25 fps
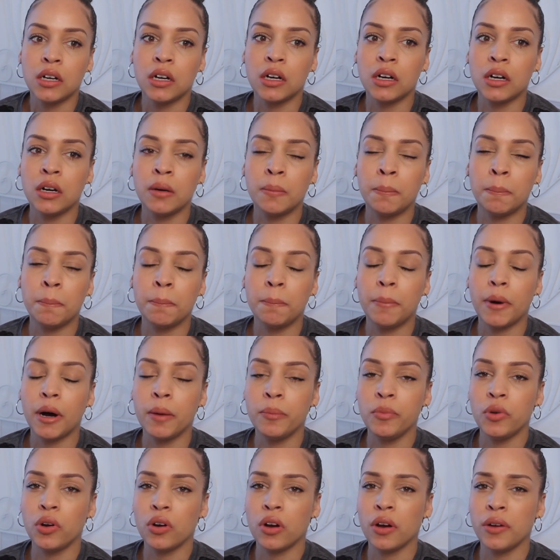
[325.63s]
But
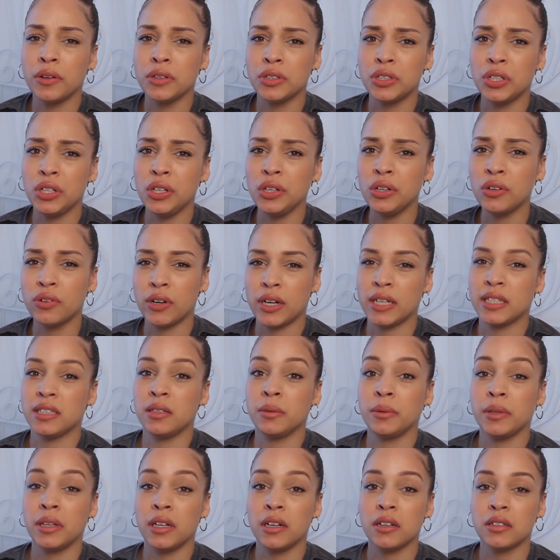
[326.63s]
I'm not going too
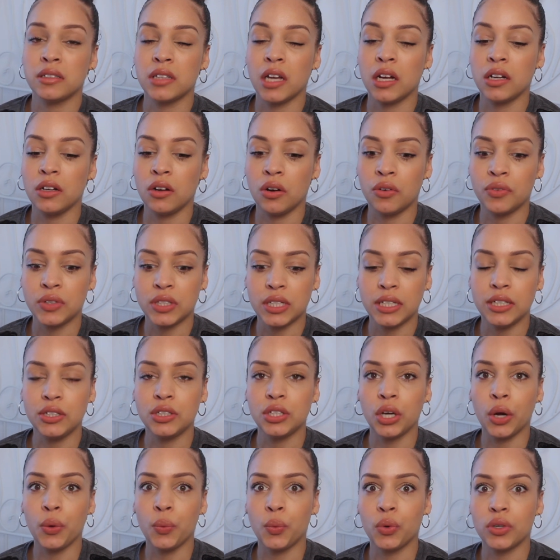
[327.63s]
crazy with it because I obviously
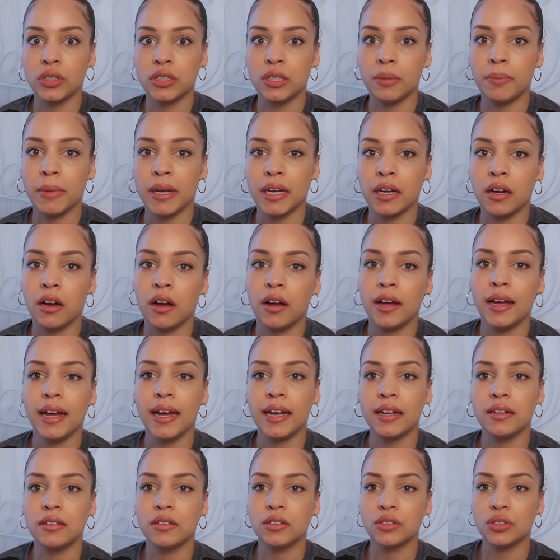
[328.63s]
don't want to make her
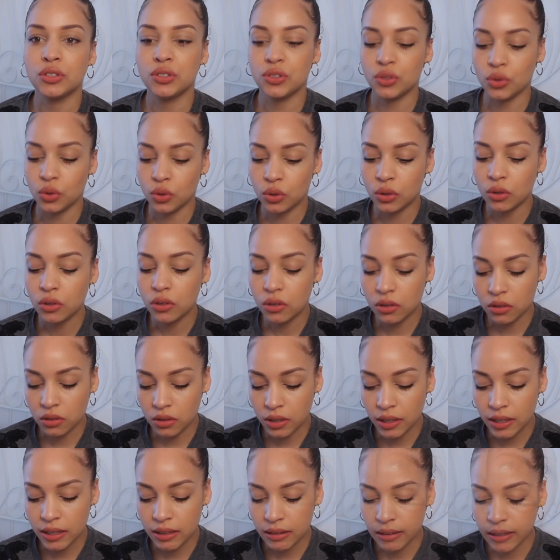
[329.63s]
head sore
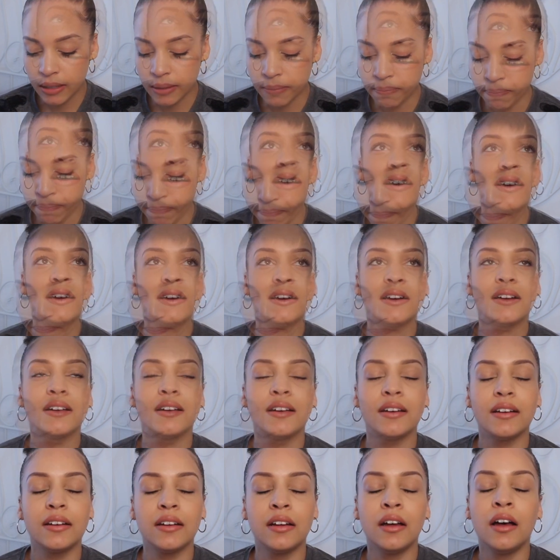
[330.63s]
or anything.
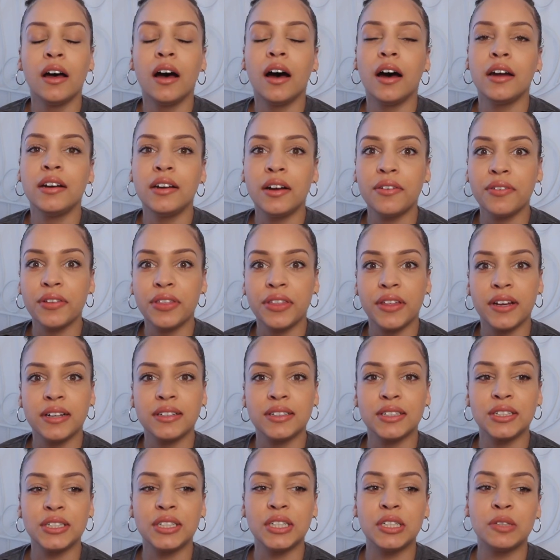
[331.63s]
Another
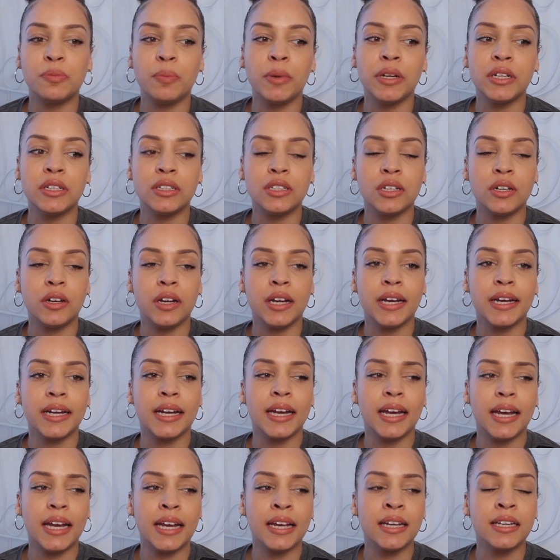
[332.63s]
thing that she's been
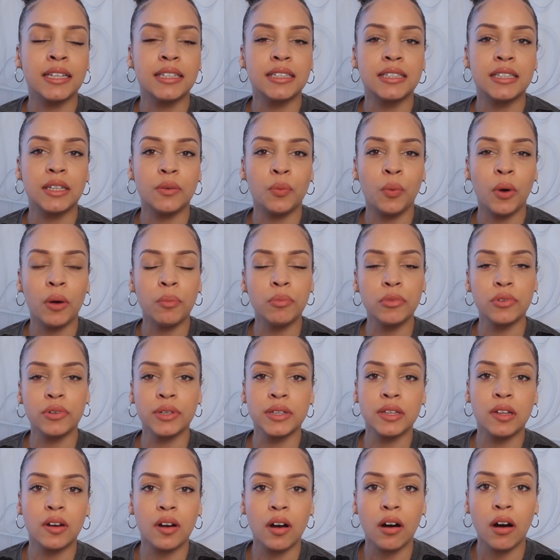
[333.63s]
doing is when we're
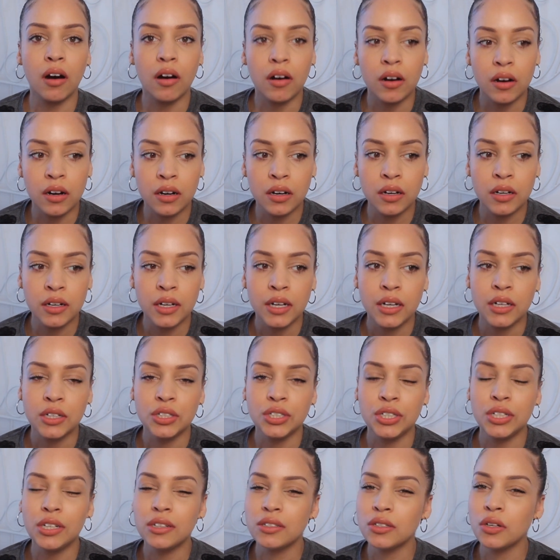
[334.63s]
in the car,
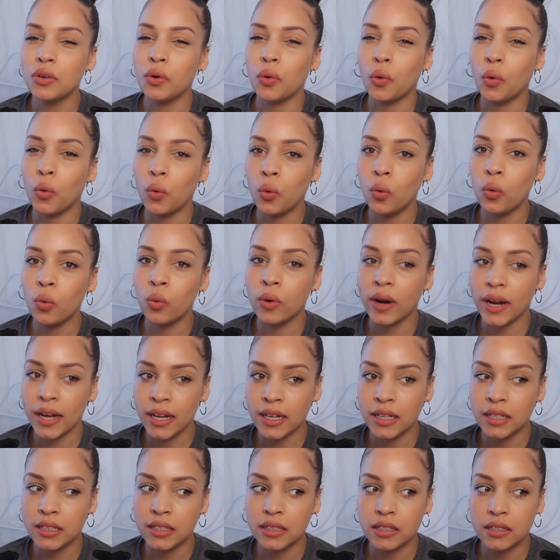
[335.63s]
she doesn't
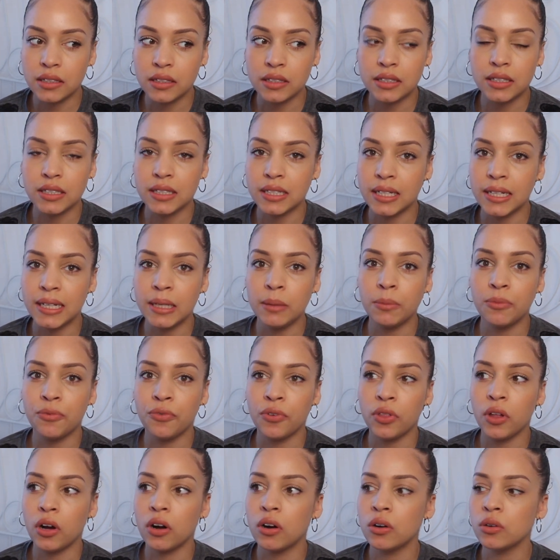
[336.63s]
always sleep
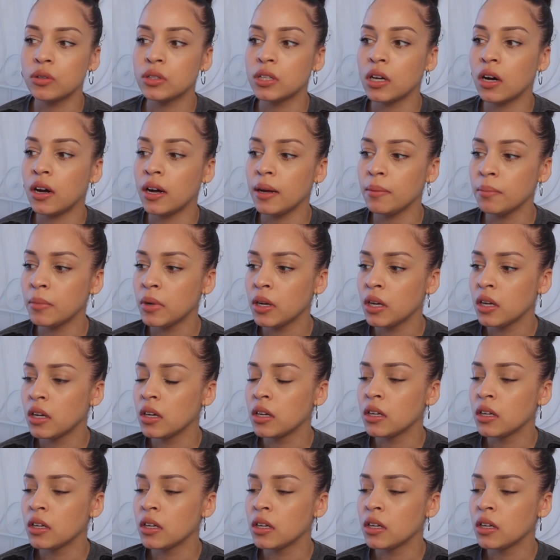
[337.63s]
for the whole time.